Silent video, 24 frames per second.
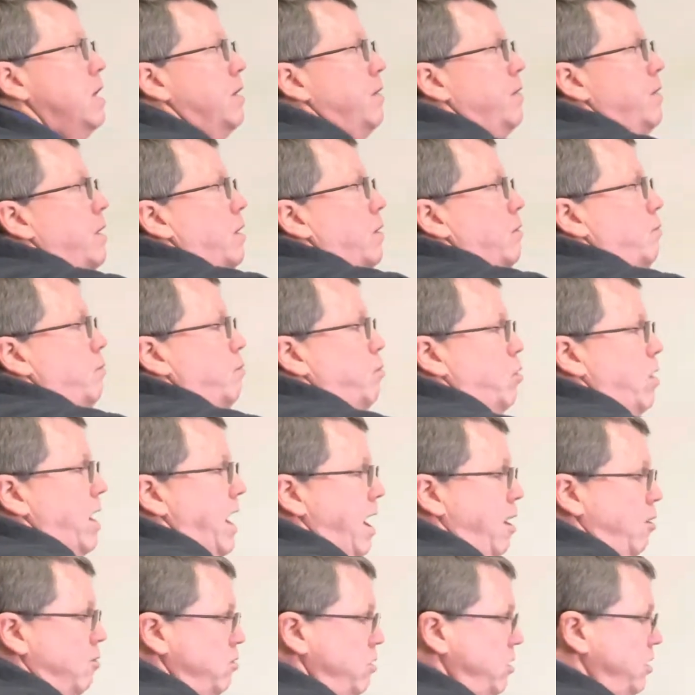The
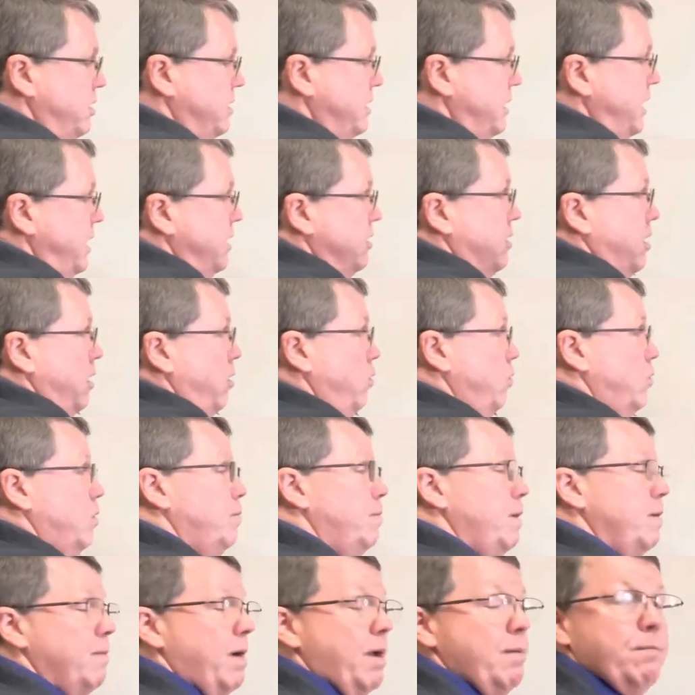brown you see is going to
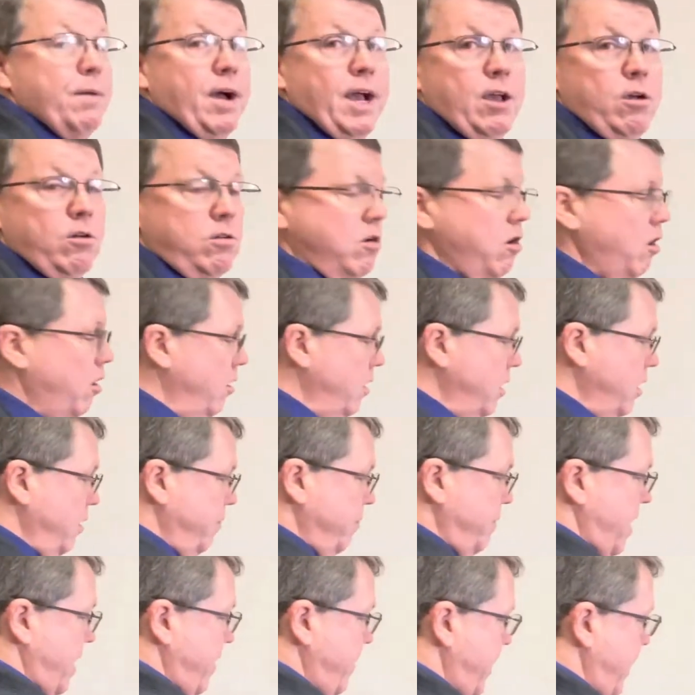be my
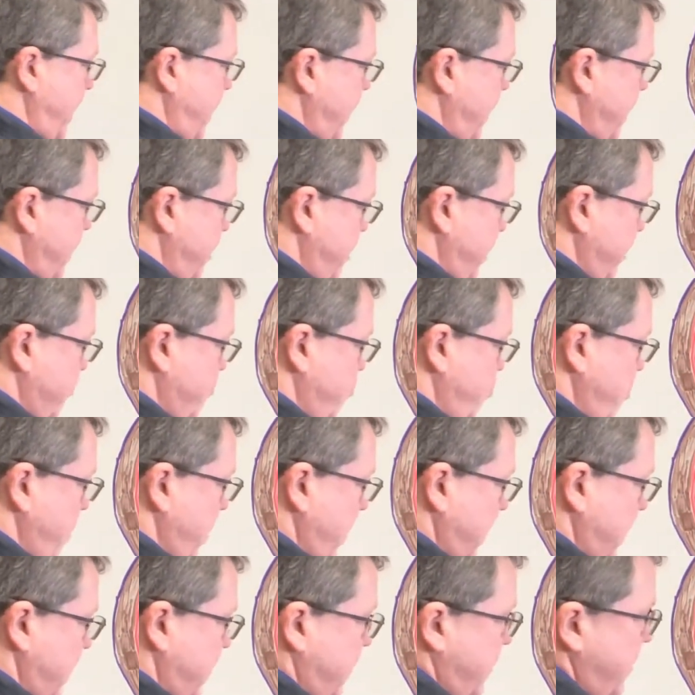myocardium. And then this
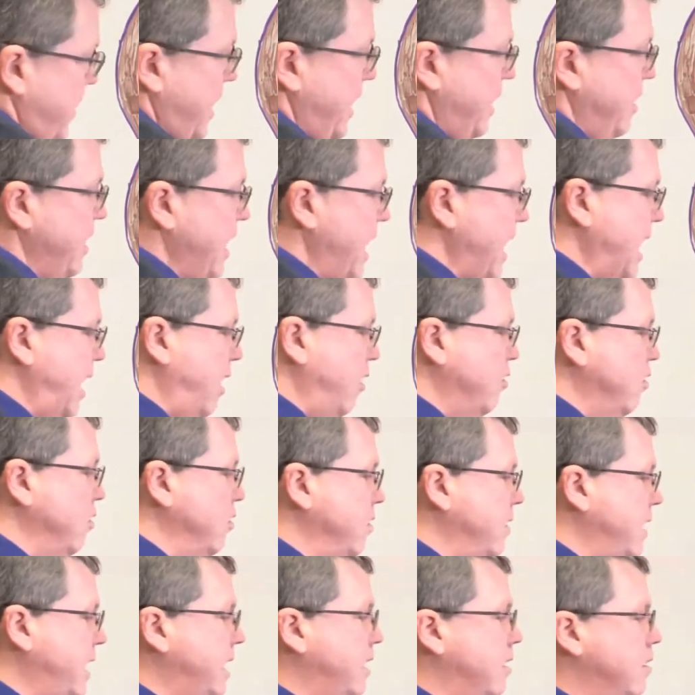really thin outer
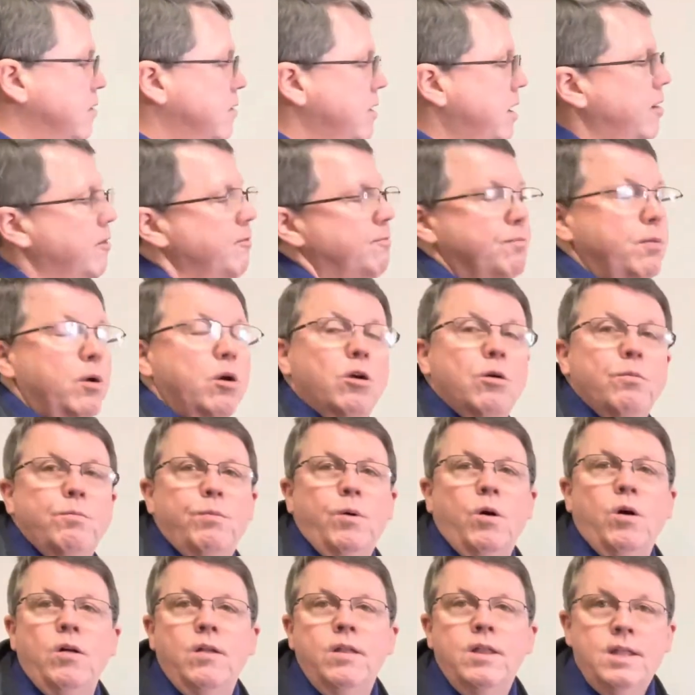layer of
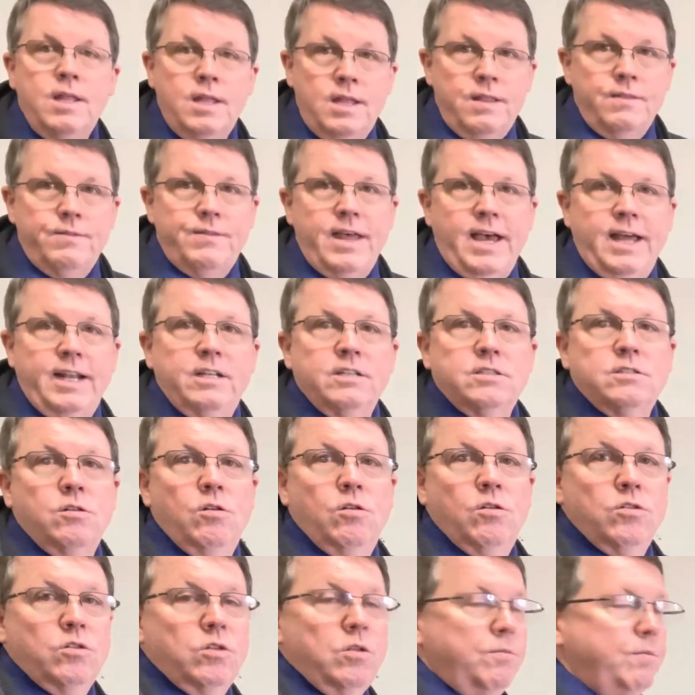purple, that is
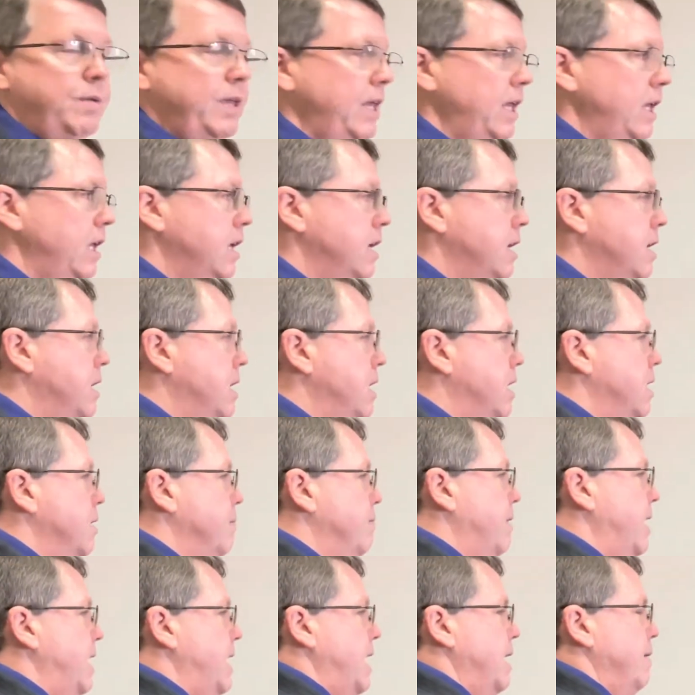going to be
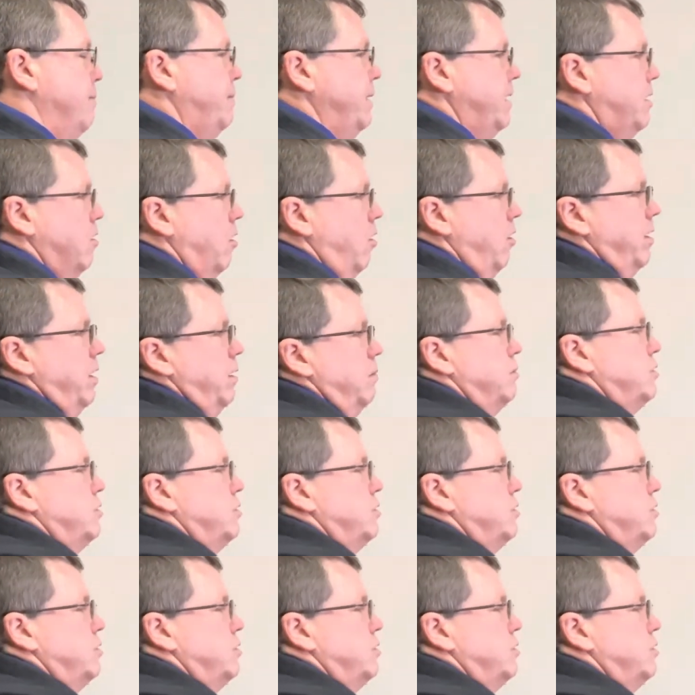my epicardium.